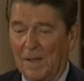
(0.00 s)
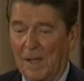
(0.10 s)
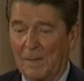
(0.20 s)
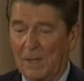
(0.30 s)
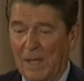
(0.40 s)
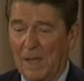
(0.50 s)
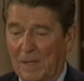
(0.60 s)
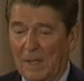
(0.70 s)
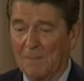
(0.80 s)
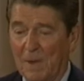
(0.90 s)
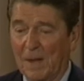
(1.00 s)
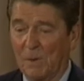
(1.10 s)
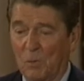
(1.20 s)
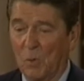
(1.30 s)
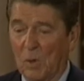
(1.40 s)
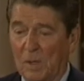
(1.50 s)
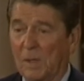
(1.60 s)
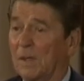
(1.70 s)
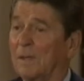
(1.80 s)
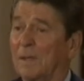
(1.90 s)
I began to get my
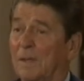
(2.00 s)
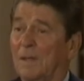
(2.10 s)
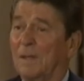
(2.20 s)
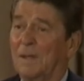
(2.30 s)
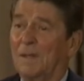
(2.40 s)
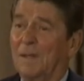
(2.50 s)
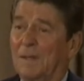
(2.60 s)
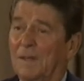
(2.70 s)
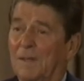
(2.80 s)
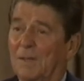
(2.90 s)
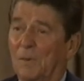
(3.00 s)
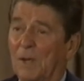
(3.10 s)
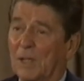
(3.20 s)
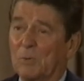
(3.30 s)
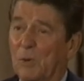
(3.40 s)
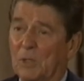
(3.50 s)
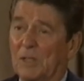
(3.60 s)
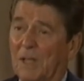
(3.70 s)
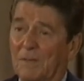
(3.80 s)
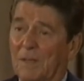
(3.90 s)
reward when I spoke to
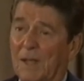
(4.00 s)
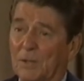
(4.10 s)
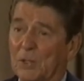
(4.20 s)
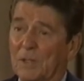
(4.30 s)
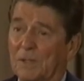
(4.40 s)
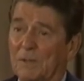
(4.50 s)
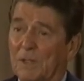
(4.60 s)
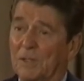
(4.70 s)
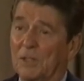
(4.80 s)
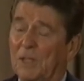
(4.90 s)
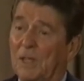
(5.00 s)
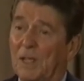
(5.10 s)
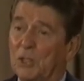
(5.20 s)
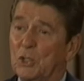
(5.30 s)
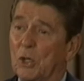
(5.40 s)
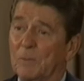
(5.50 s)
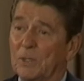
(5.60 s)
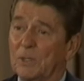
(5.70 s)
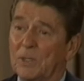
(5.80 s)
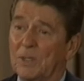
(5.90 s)
10,000 young teenage
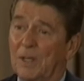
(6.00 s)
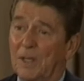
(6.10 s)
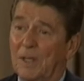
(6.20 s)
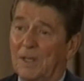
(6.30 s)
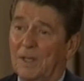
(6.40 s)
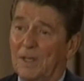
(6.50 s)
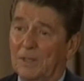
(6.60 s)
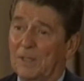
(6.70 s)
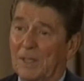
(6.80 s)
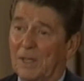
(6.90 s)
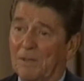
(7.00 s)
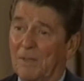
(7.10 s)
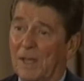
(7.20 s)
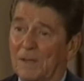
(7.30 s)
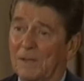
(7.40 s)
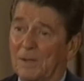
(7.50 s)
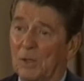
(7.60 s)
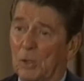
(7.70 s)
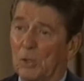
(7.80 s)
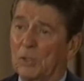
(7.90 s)
Germans, and at the end of that,
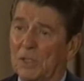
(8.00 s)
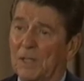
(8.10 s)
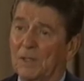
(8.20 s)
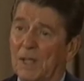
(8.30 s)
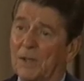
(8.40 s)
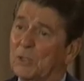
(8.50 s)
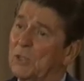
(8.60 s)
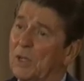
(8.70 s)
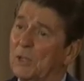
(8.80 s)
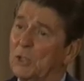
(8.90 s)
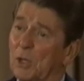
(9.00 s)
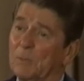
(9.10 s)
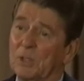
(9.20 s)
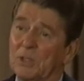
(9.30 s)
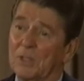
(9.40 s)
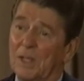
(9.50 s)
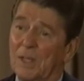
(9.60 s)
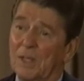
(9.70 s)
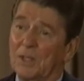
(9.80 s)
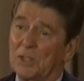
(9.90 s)
heard 10,000 young Germans
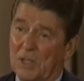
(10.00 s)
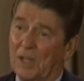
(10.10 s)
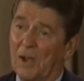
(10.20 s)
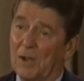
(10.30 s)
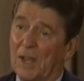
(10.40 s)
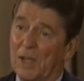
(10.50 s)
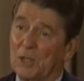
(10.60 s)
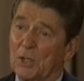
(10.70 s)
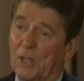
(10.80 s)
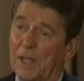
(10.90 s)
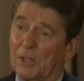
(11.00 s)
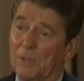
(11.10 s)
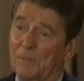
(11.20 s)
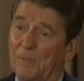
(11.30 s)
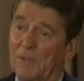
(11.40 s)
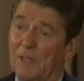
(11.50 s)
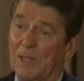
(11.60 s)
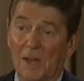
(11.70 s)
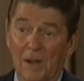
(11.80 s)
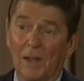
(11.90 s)
sing our national anthem
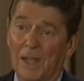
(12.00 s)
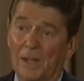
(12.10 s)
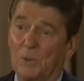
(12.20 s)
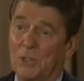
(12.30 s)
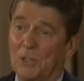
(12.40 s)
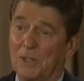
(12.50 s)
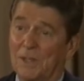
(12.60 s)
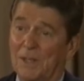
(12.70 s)
in our language.